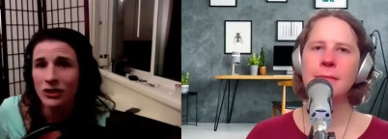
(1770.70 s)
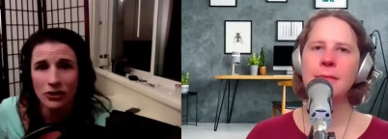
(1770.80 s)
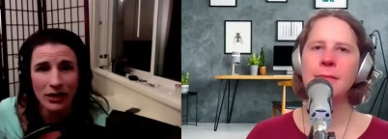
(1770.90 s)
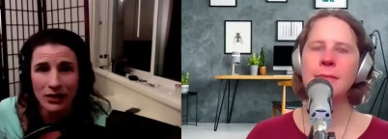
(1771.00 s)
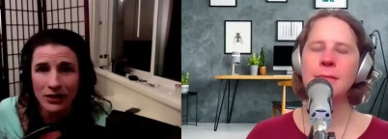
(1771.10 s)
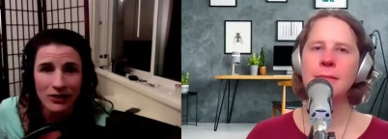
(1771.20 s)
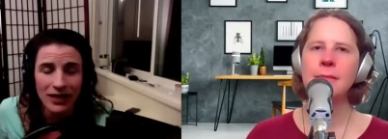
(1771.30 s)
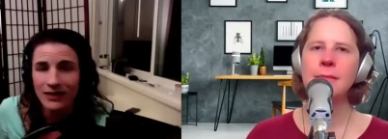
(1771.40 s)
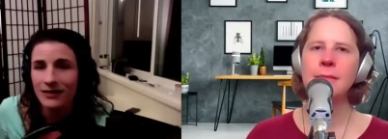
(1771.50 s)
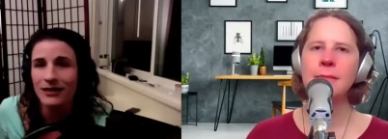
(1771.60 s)
Speaker 1: how to do
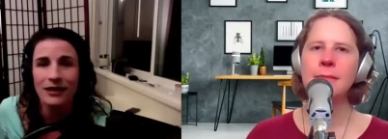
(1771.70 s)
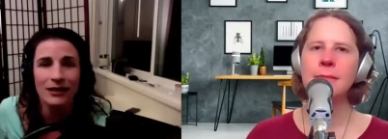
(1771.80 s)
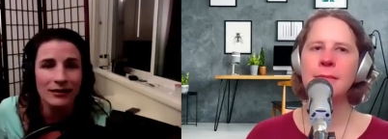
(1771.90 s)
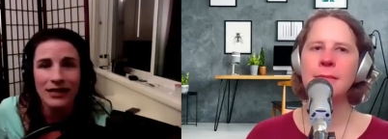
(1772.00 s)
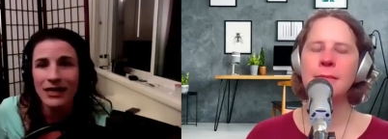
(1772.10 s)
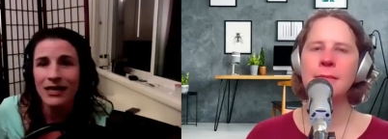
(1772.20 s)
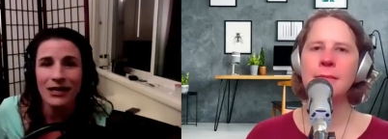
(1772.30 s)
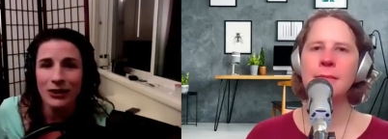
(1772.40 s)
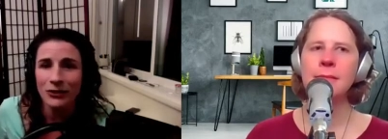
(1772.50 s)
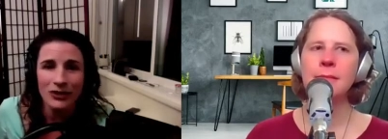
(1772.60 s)
this and I'll, you
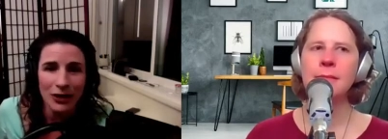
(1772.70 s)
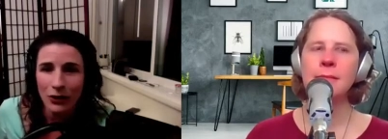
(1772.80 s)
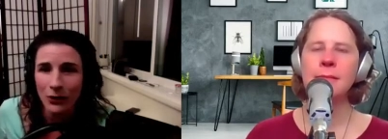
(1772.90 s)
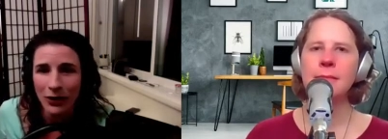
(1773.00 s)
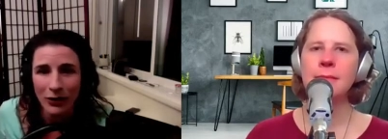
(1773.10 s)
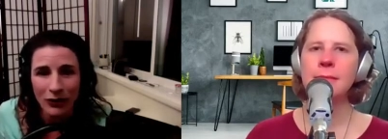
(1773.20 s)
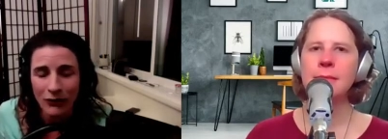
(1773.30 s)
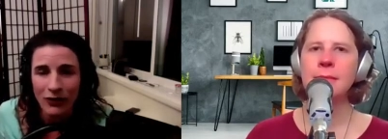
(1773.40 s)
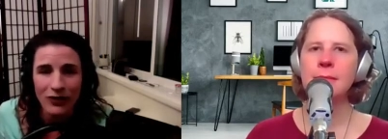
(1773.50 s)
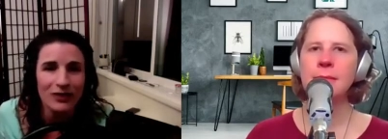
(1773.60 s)
know, tell you where to look for
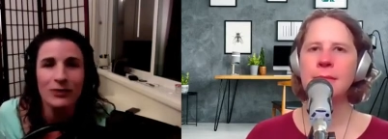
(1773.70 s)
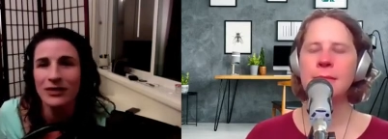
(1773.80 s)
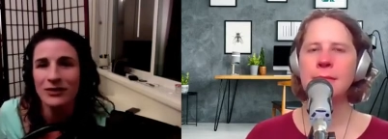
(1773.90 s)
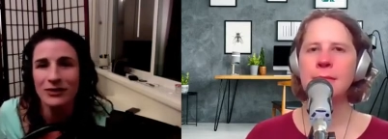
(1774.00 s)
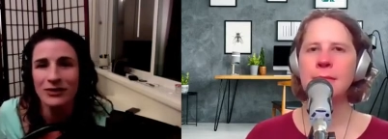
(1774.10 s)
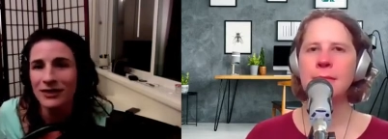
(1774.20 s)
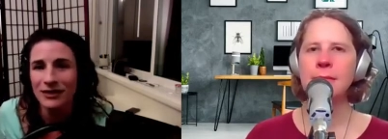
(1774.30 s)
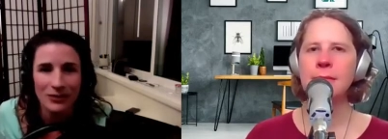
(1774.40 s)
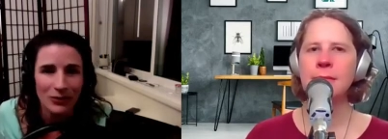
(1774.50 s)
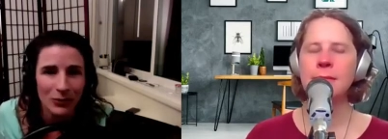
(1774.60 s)
these resources
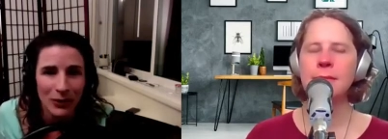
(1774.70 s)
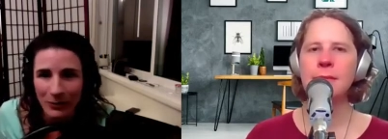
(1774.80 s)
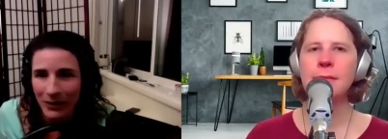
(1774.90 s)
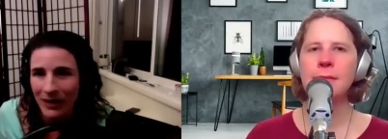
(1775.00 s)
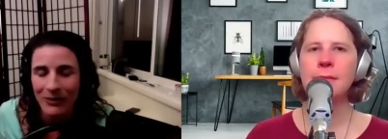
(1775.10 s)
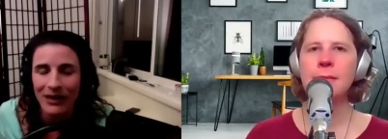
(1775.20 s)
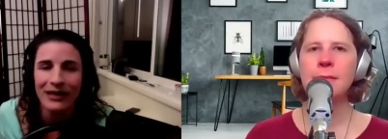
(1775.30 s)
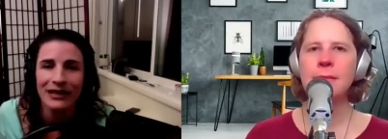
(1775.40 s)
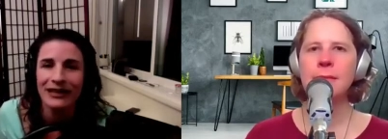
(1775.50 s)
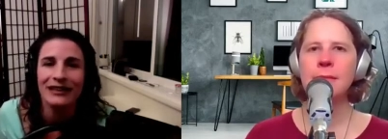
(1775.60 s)
or where to buy a
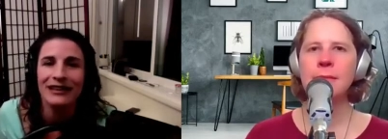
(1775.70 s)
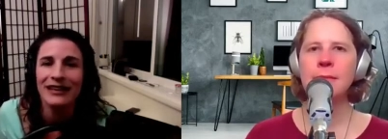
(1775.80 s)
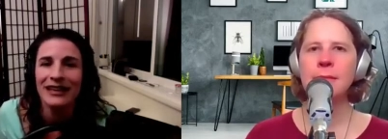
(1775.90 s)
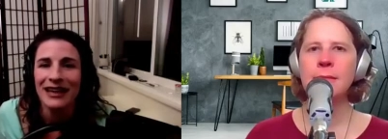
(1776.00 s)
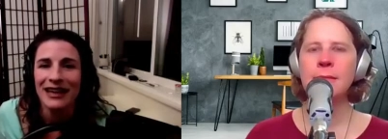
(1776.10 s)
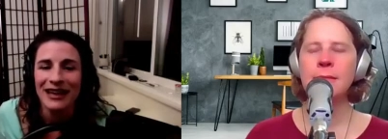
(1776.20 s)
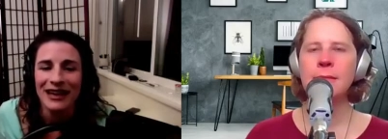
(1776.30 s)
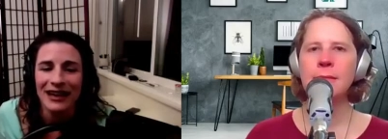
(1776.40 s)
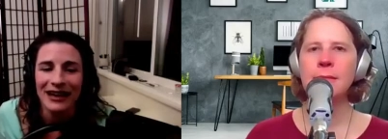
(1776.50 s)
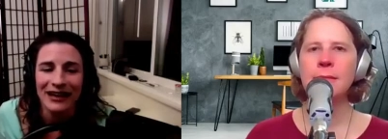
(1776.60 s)
mic. And
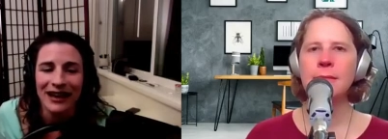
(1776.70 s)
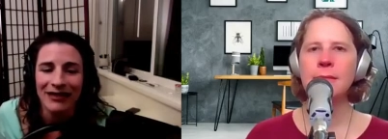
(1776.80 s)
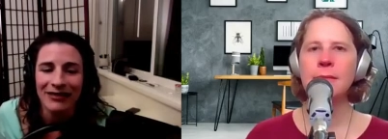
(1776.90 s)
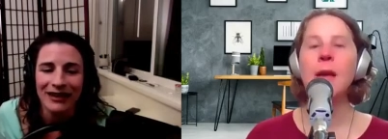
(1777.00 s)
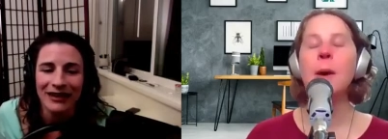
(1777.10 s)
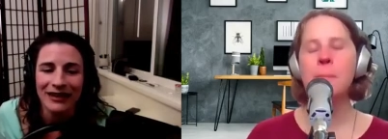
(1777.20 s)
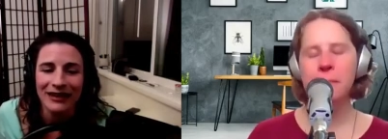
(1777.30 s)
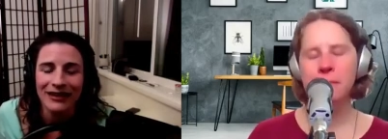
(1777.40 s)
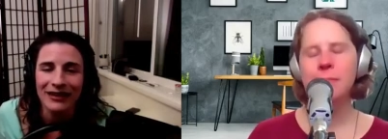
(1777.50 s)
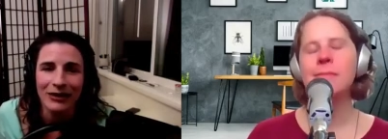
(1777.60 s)
I think, yep.
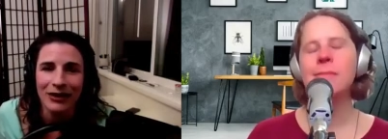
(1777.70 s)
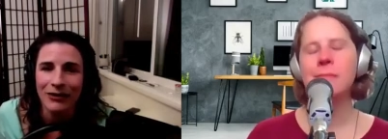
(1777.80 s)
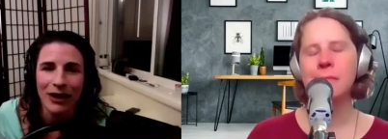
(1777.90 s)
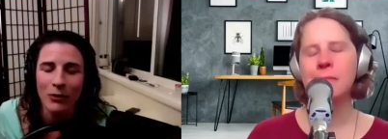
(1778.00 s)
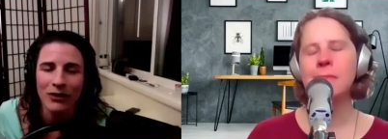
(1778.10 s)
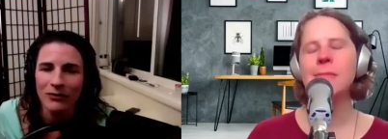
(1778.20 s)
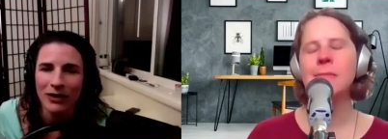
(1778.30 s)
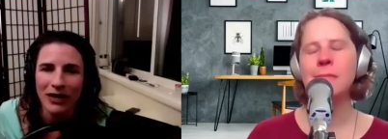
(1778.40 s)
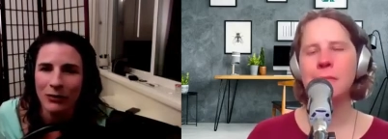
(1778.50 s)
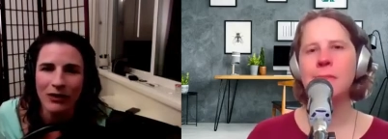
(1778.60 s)
you know, I, I wouldn't have been
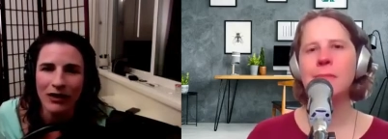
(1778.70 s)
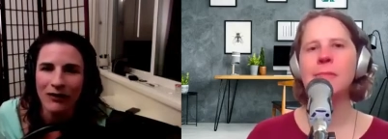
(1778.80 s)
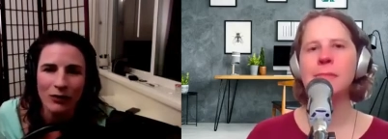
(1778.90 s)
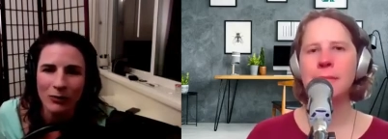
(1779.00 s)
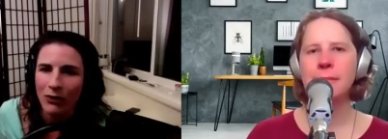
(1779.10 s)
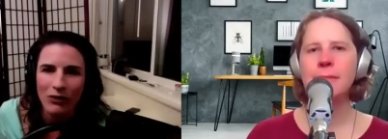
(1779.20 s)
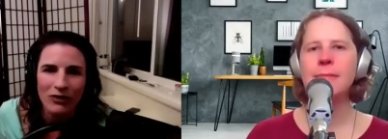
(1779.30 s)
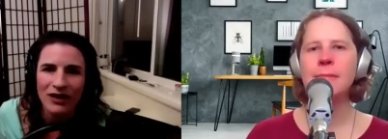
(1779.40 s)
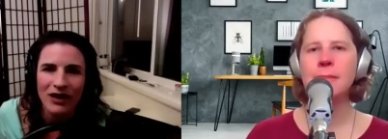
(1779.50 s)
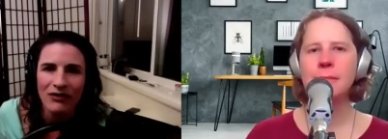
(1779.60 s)
able to ever pull this
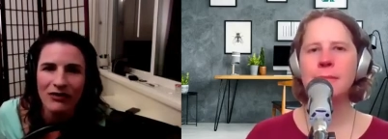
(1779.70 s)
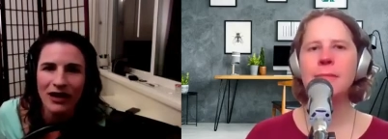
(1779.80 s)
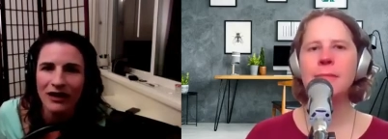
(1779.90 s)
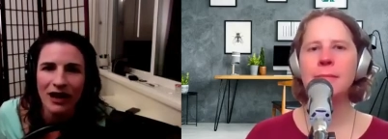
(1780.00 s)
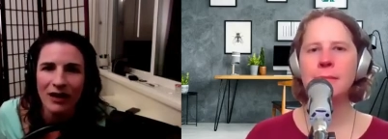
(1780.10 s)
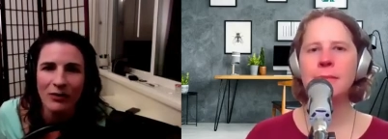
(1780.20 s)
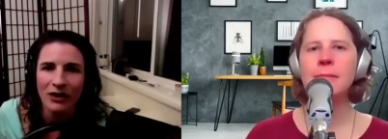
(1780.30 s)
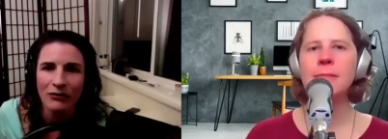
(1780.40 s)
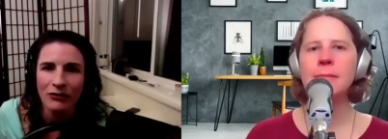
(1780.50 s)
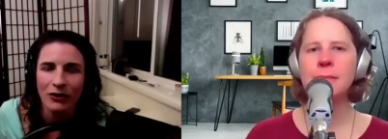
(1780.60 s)
off had it not been
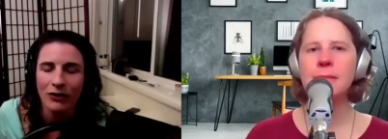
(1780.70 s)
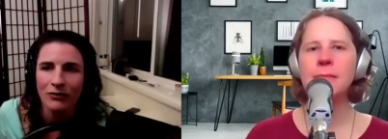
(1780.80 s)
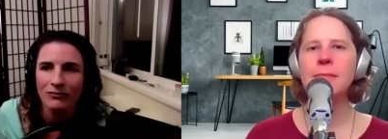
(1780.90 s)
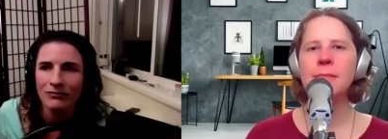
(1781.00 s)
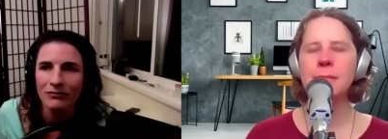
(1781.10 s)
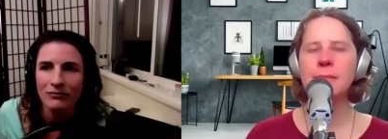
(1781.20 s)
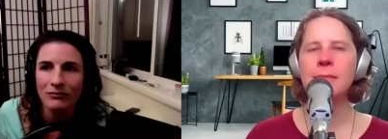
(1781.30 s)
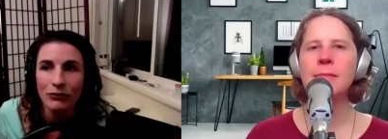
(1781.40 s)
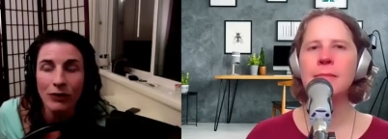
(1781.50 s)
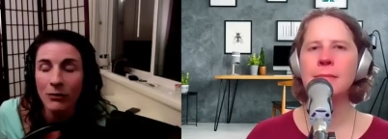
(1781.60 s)
for
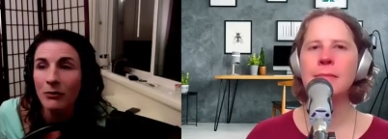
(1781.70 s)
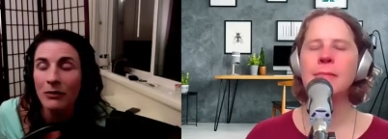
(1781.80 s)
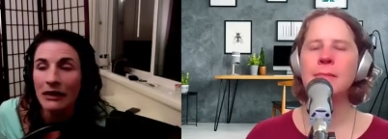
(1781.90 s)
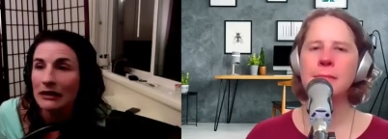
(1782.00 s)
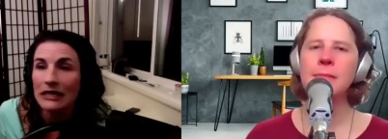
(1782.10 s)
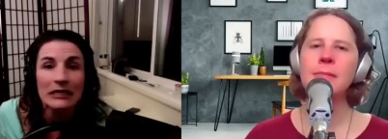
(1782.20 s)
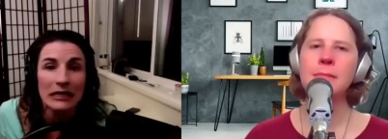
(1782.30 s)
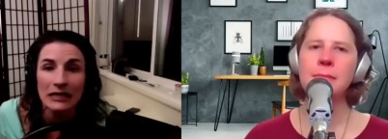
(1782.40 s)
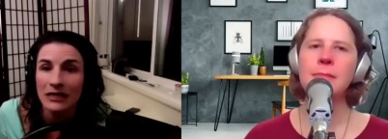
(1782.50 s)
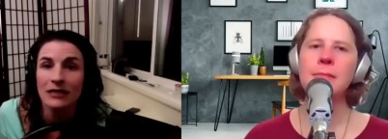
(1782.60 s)
probably at least a
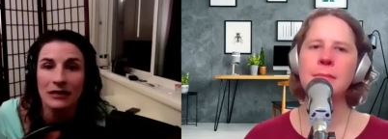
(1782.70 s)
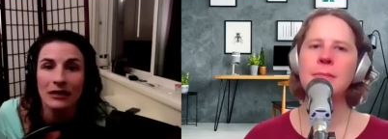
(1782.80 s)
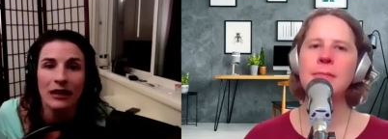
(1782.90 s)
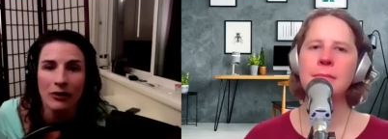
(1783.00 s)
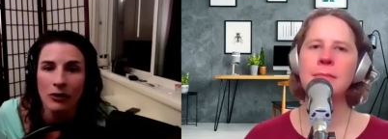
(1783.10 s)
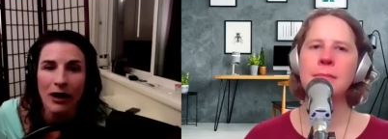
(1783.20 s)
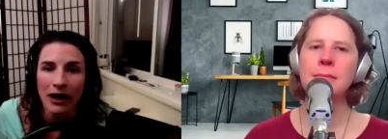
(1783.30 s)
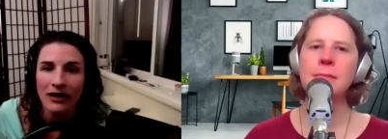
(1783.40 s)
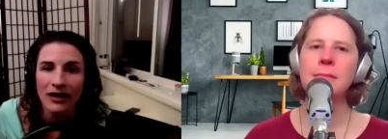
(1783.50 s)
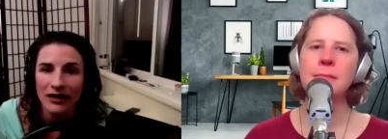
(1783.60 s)
dozen other
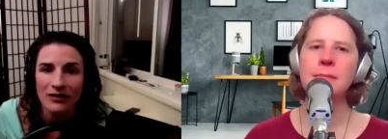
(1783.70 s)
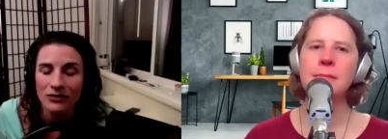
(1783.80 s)
podcasters